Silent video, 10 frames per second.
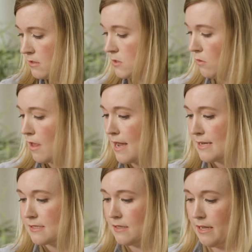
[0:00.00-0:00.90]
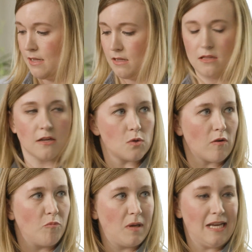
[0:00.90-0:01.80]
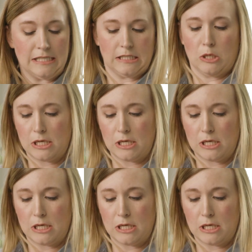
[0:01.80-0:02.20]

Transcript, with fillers: So lastly, like sort of piece de